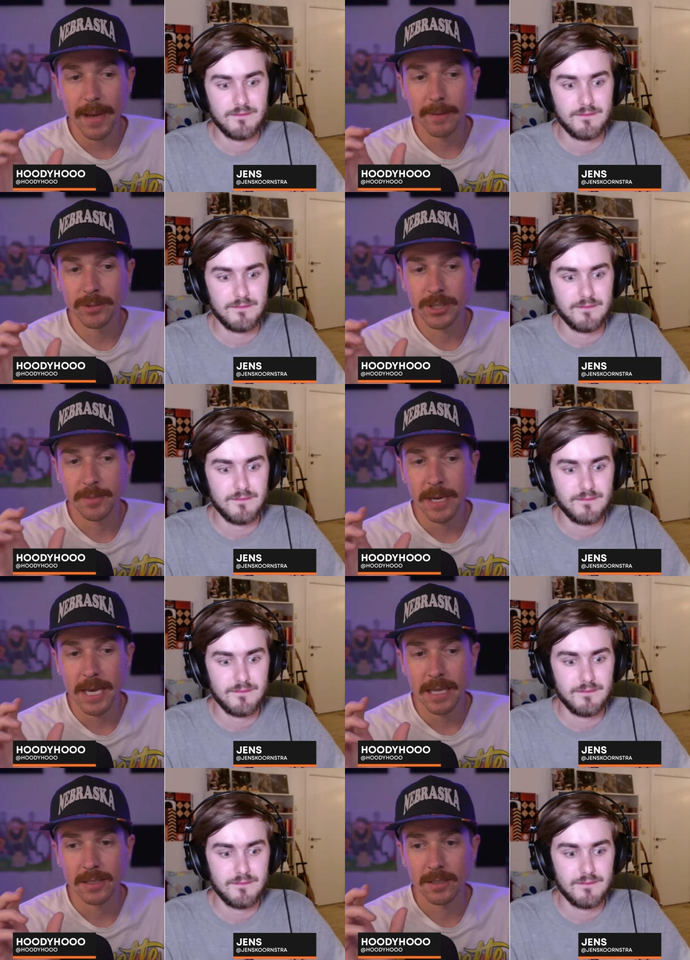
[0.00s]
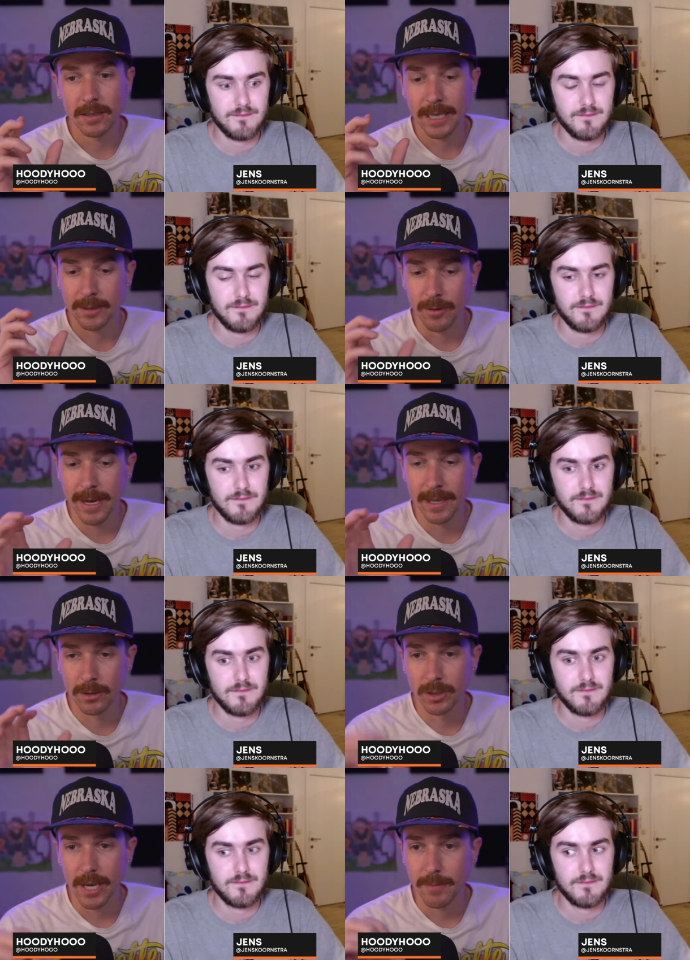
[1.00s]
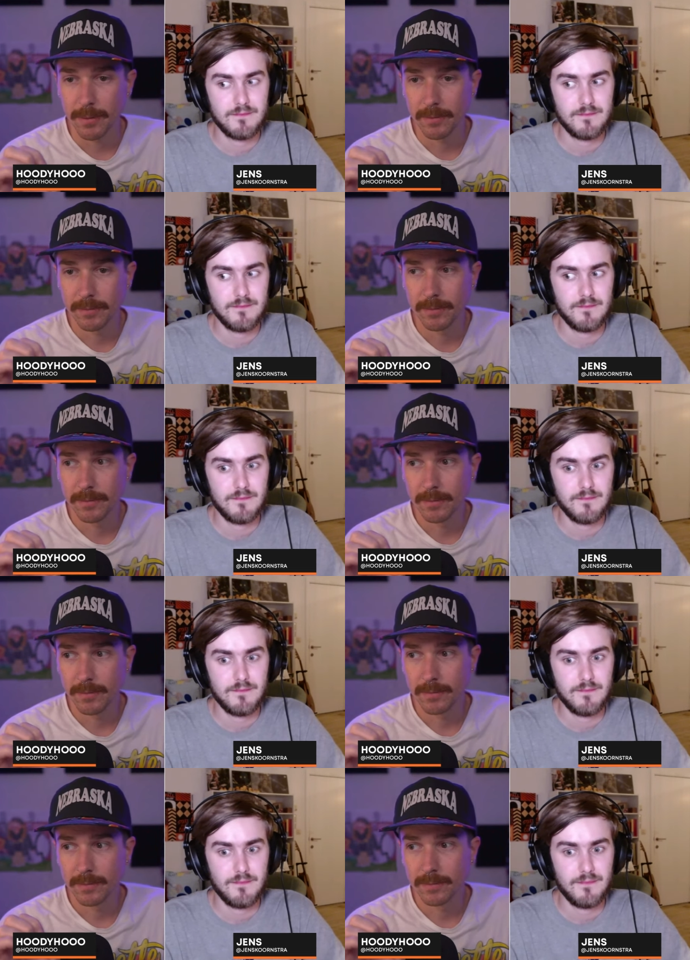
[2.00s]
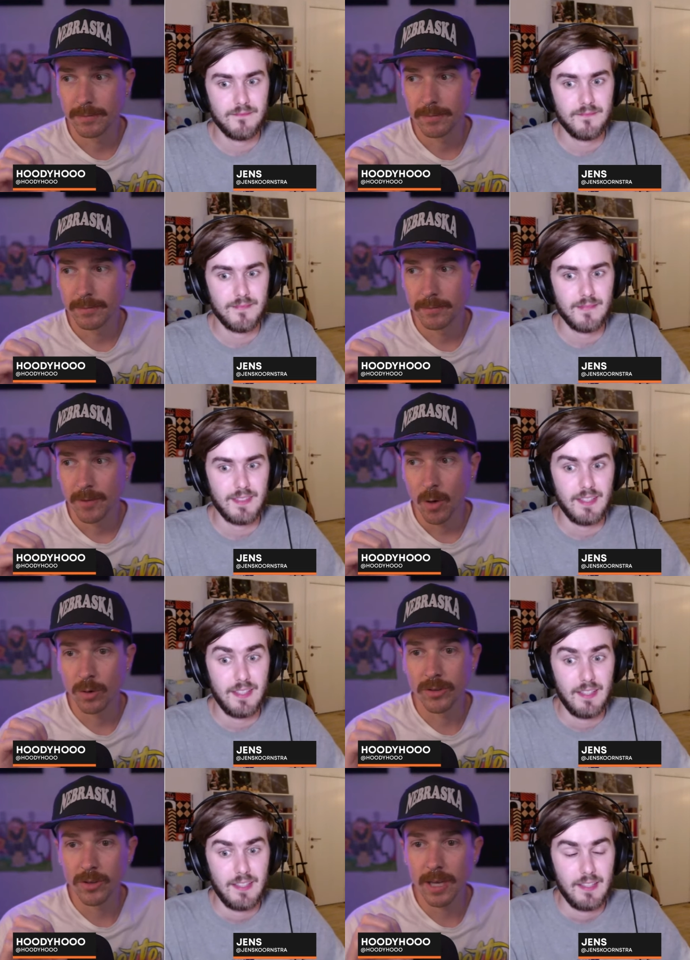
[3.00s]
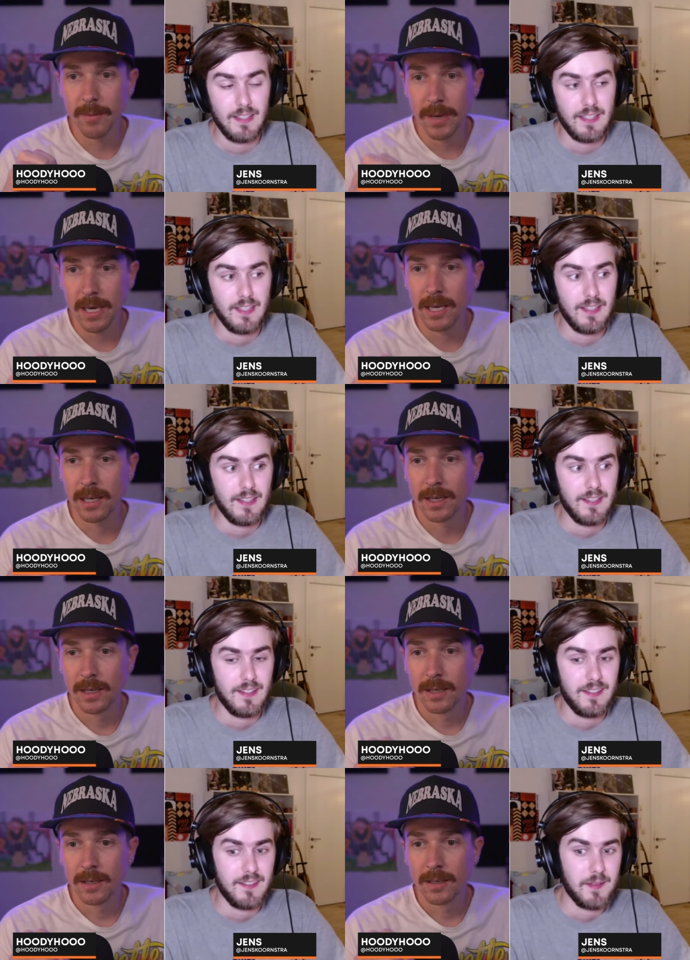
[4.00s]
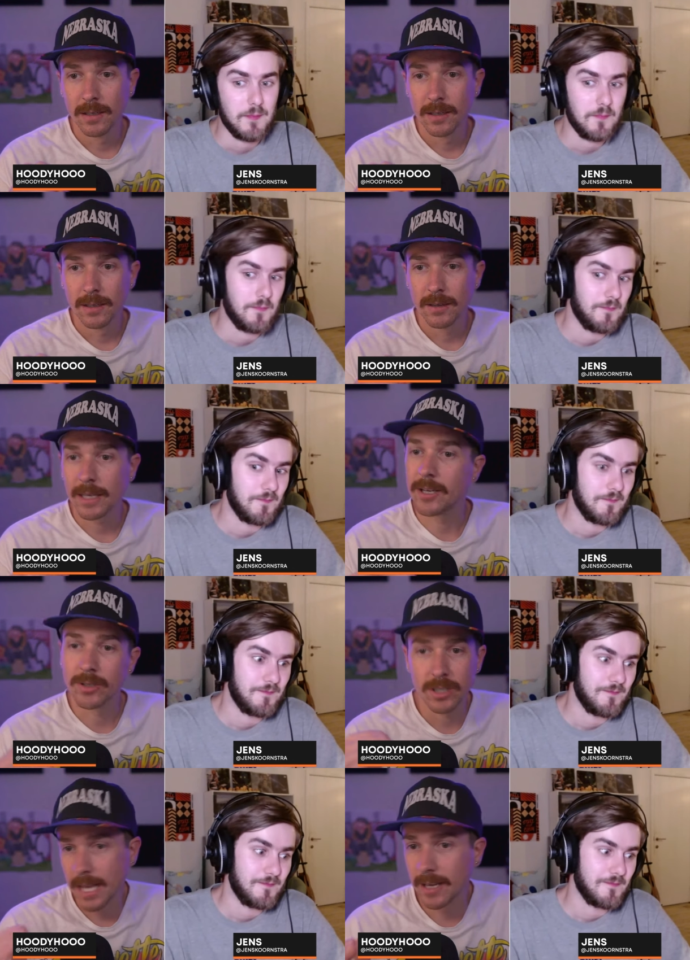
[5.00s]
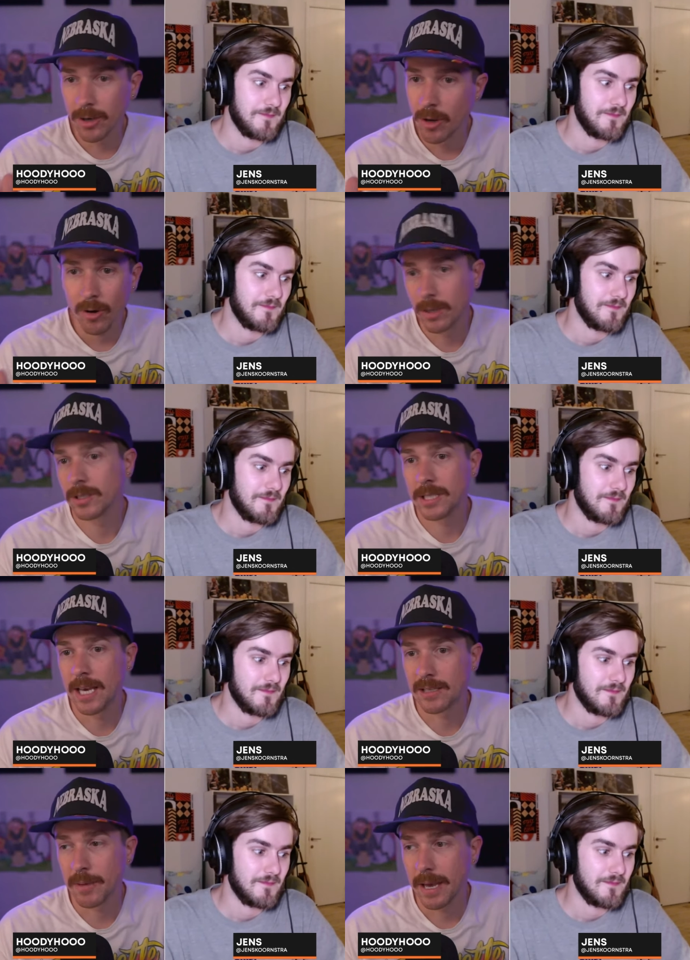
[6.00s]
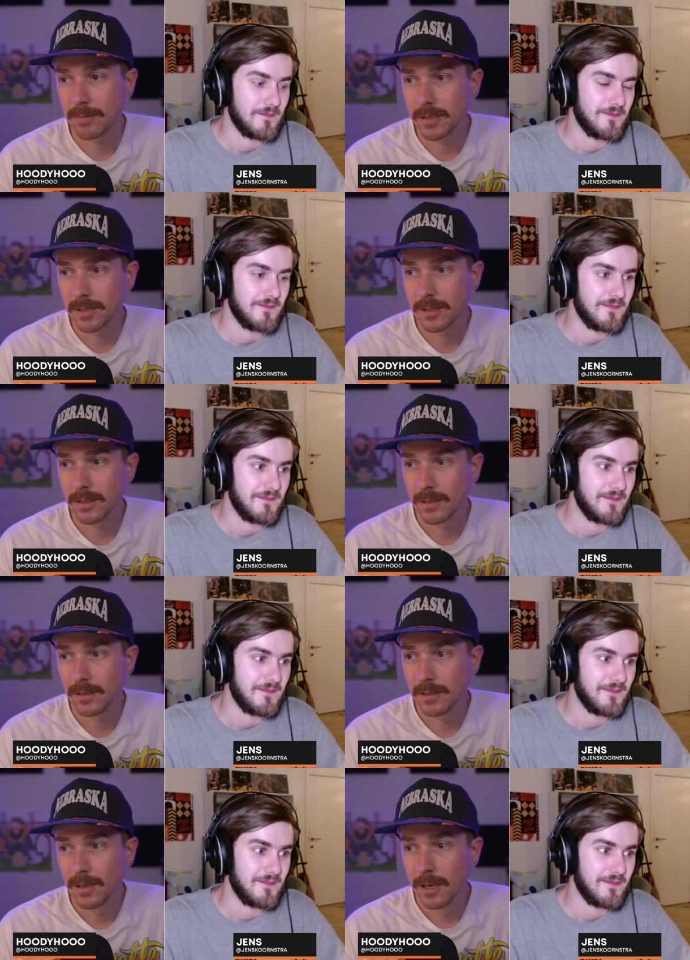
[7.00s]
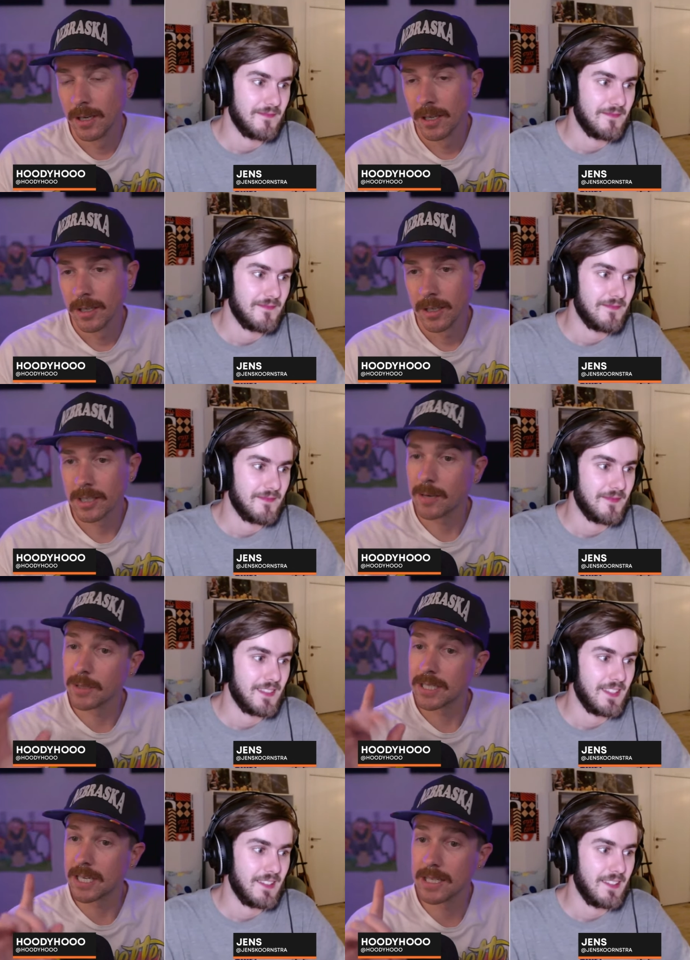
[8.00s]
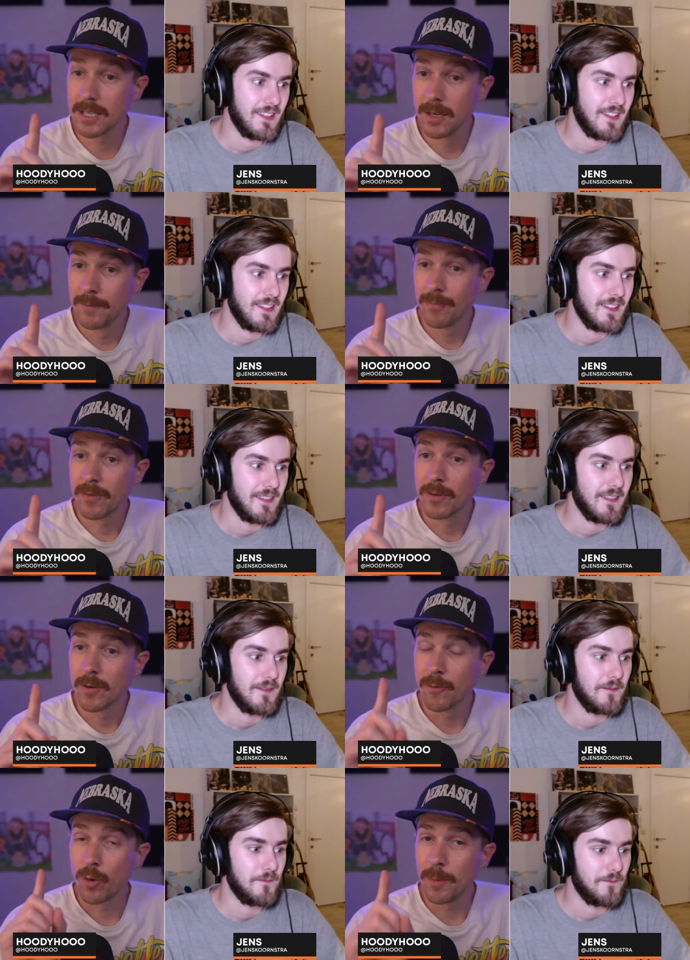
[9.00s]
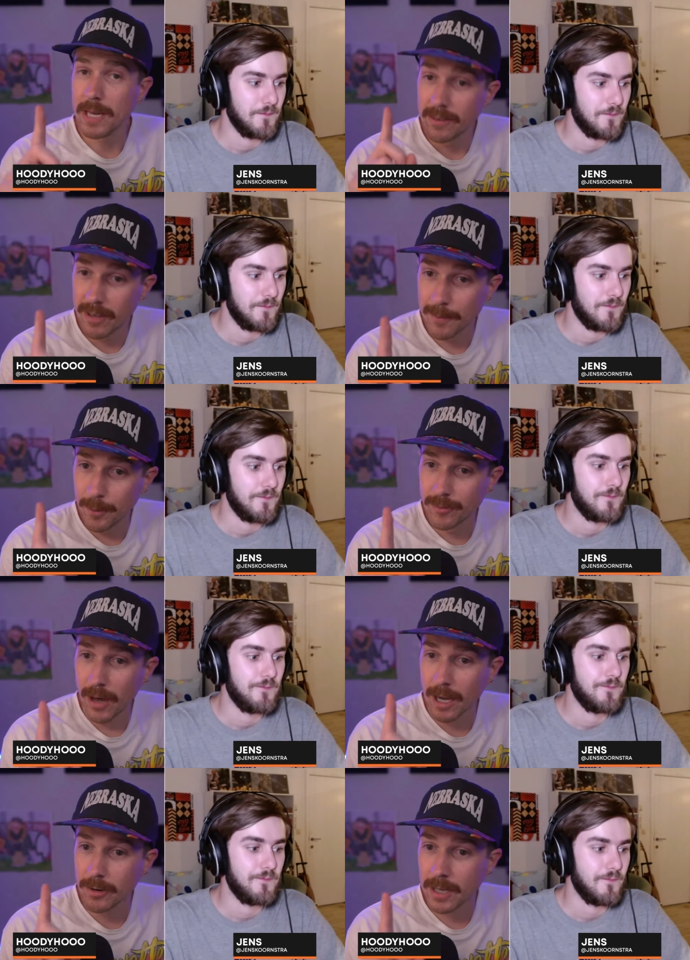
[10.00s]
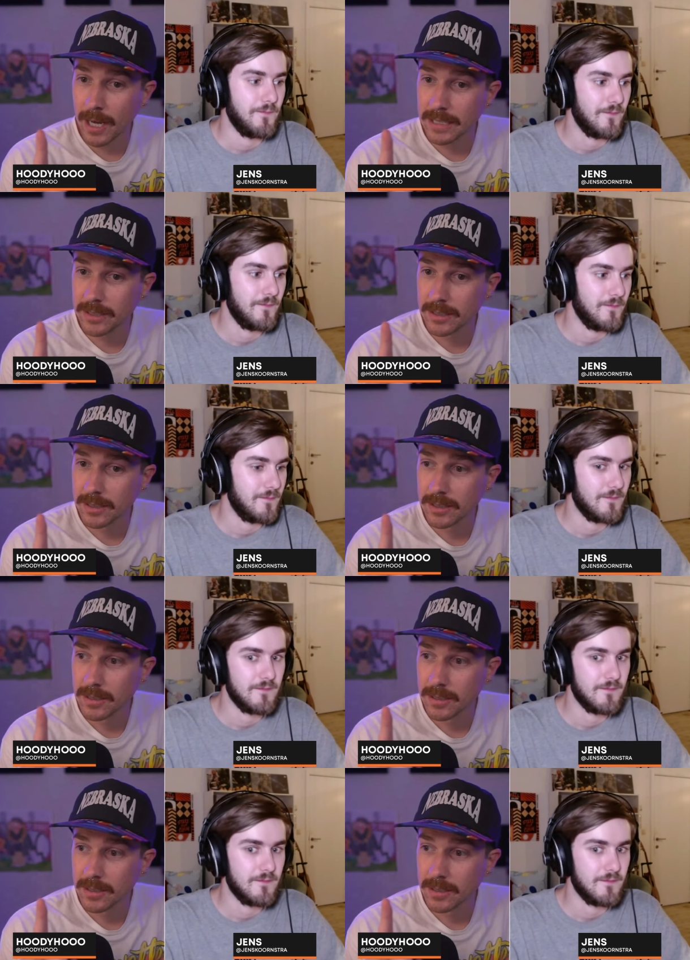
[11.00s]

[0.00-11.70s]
Speaker 1: map just means like the regular shape. Or do they mean like your standard R L C S maps? Because I'm going to say this. Forbidden Temple, Fire and Ice.